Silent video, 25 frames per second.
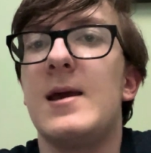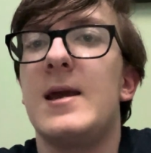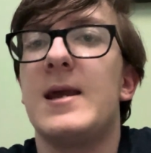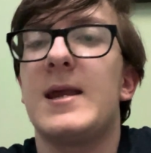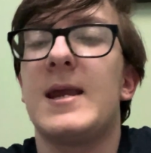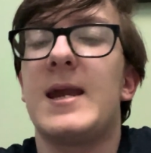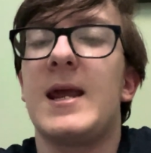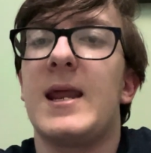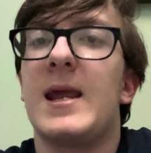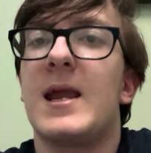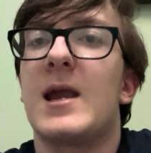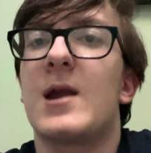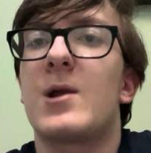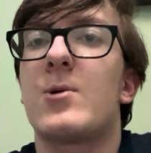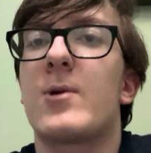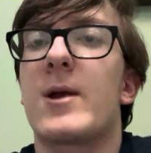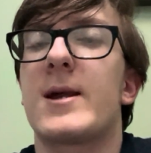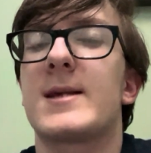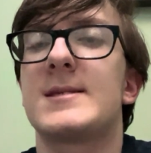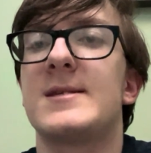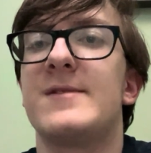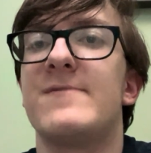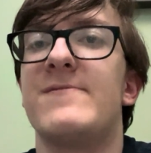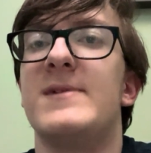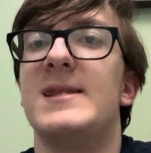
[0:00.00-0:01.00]
getting
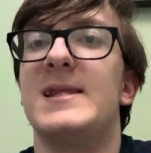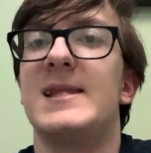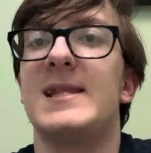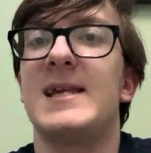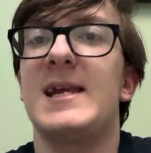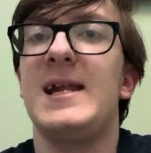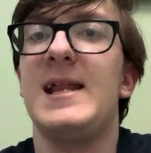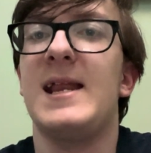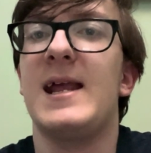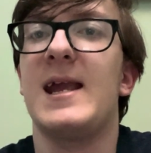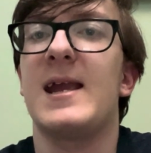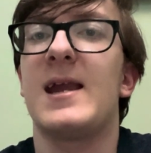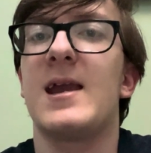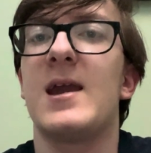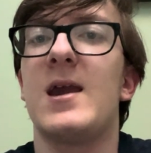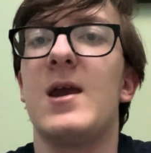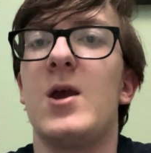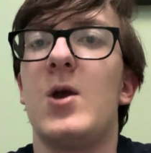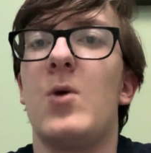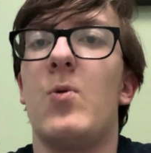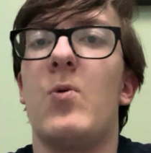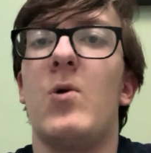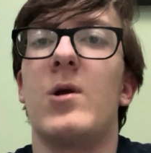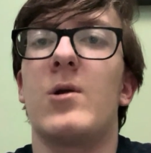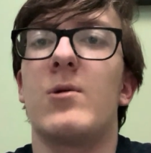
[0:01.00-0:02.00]
aggressive and leading
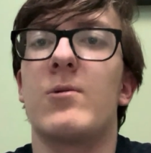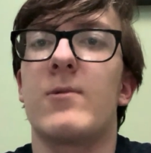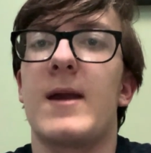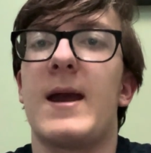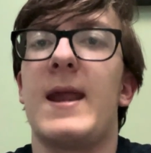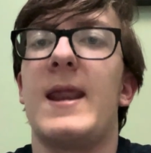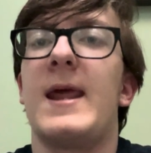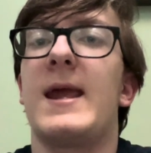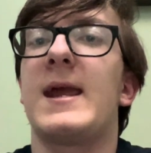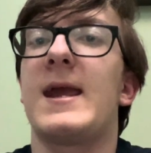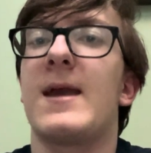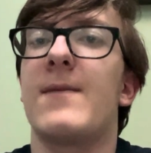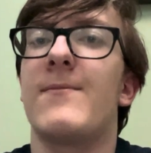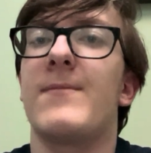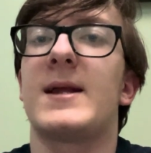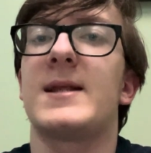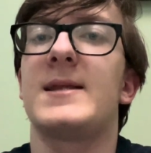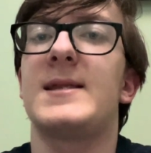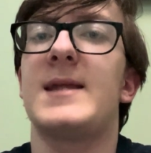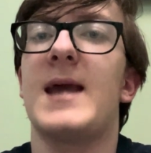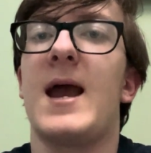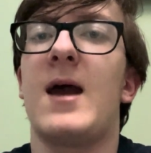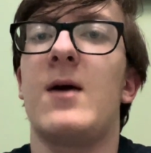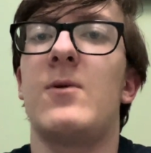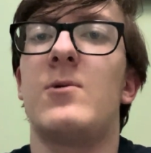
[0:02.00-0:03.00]
were Reddick and
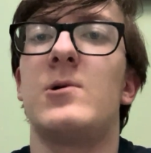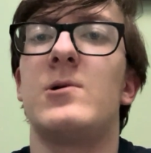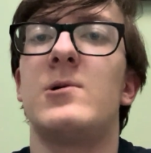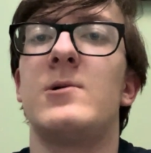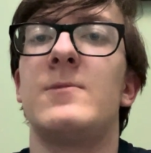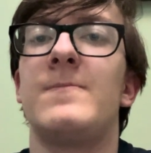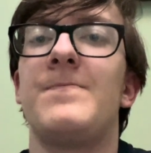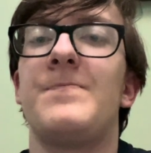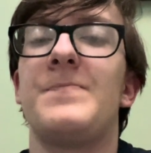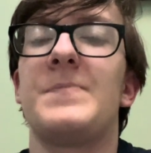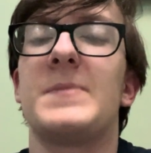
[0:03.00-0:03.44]
McDowell.